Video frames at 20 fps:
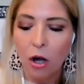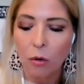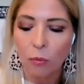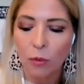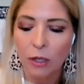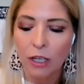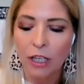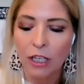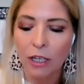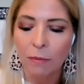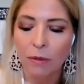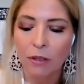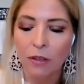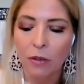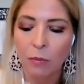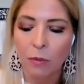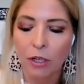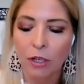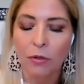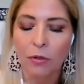Are we going to
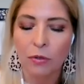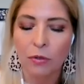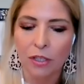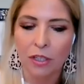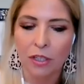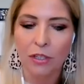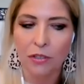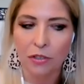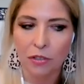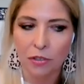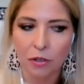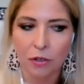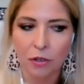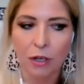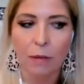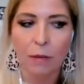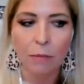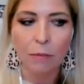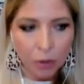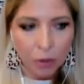be the one who's going to
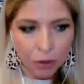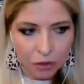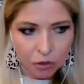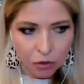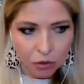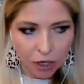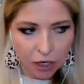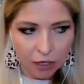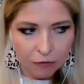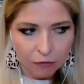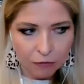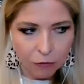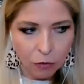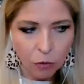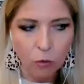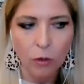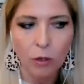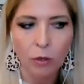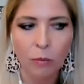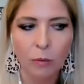stir up more strife,
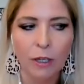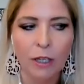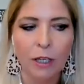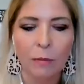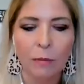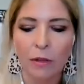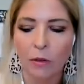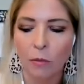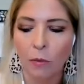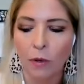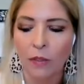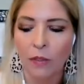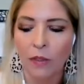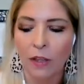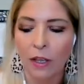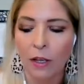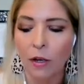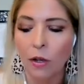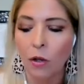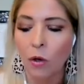or are we going to be the one
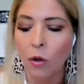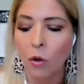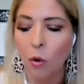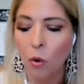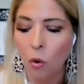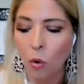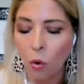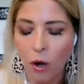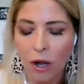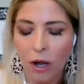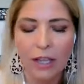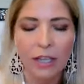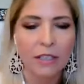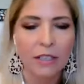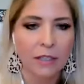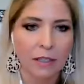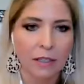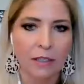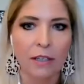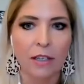that
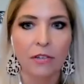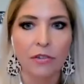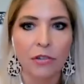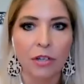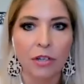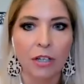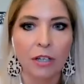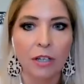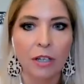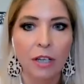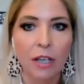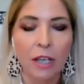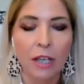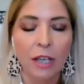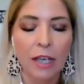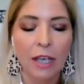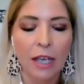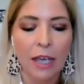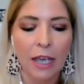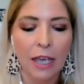quiets contention?
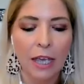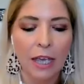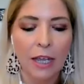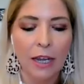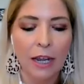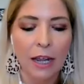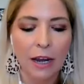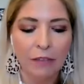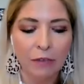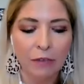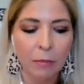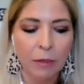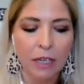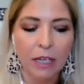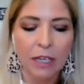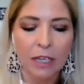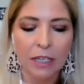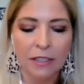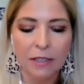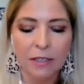And
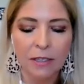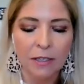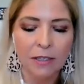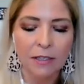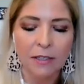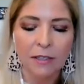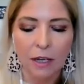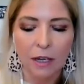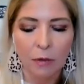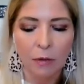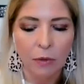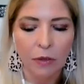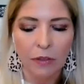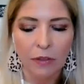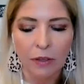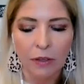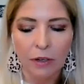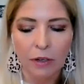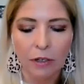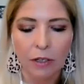everybody gets to decide
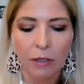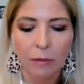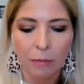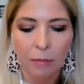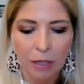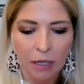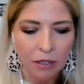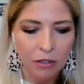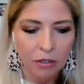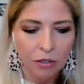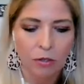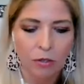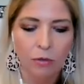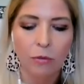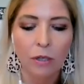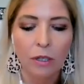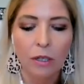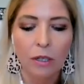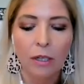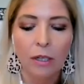what they're committed
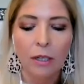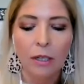to.